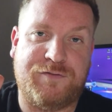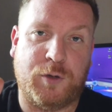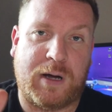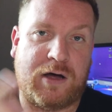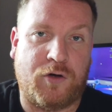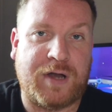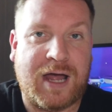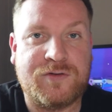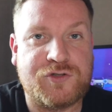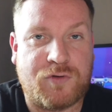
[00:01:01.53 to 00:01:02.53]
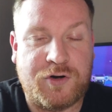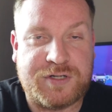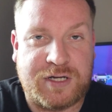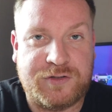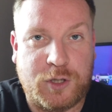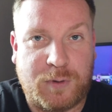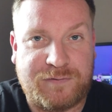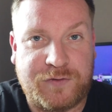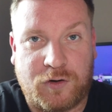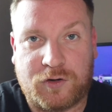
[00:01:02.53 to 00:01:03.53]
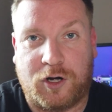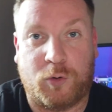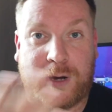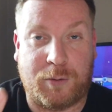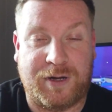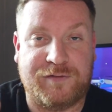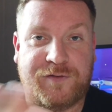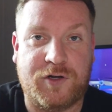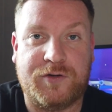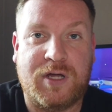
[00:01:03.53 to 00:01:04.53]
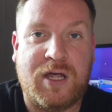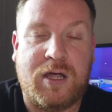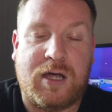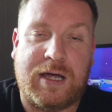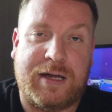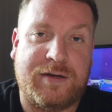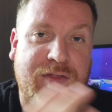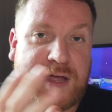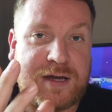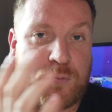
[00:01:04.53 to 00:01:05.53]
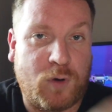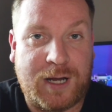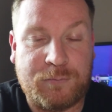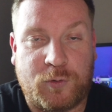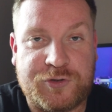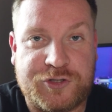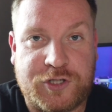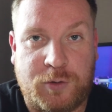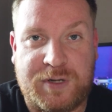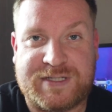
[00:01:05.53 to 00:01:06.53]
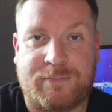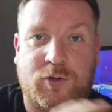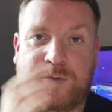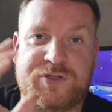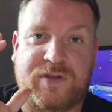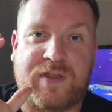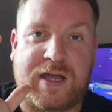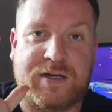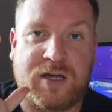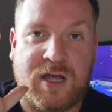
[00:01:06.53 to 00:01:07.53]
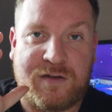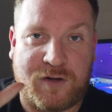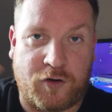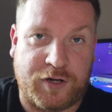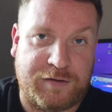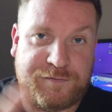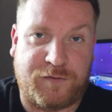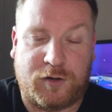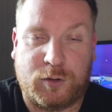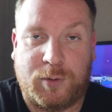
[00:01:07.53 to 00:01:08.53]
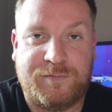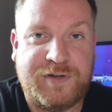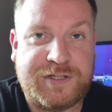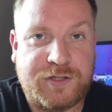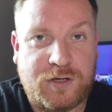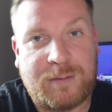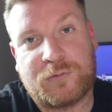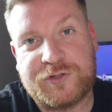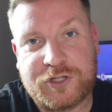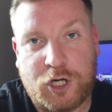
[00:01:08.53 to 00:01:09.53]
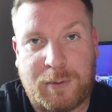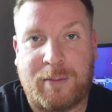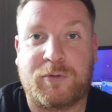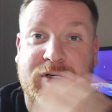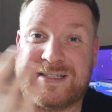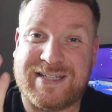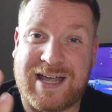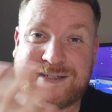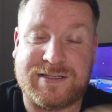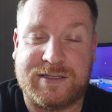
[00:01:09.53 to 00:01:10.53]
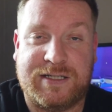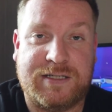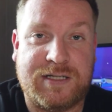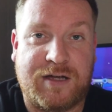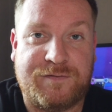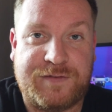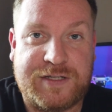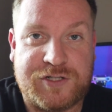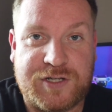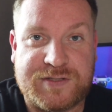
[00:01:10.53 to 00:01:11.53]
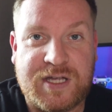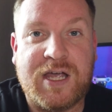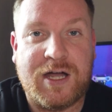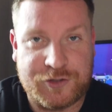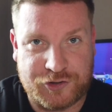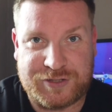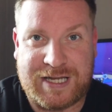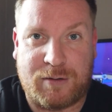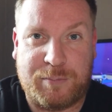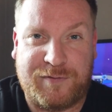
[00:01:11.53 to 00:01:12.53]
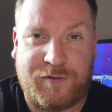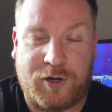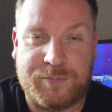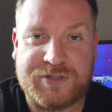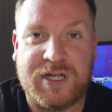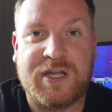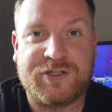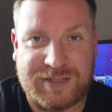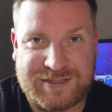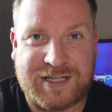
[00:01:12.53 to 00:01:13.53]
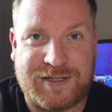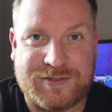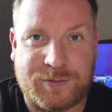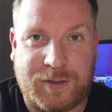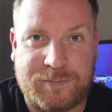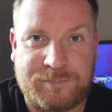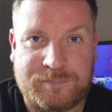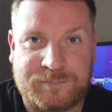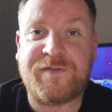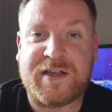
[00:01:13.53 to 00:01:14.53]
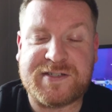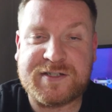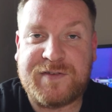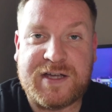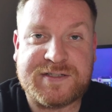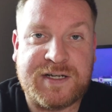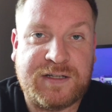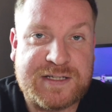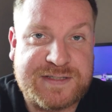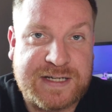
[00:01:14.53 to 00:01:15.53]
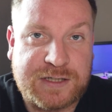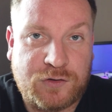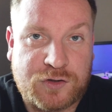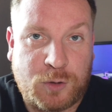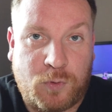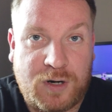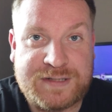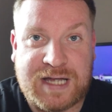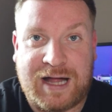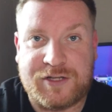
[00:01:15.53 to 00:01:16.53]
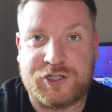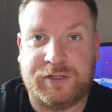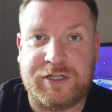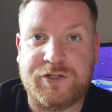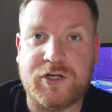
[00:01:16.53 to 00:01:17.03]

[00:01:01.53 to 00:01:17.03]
if you are on Android and you have not got a Huawei phone. And then what I'm going to do is I'm going to then, on a follow-up video, I'm going to go out, I'm going to test the features and just see how it performs. So let's get into it. So first things first then, let's take a look at what is actually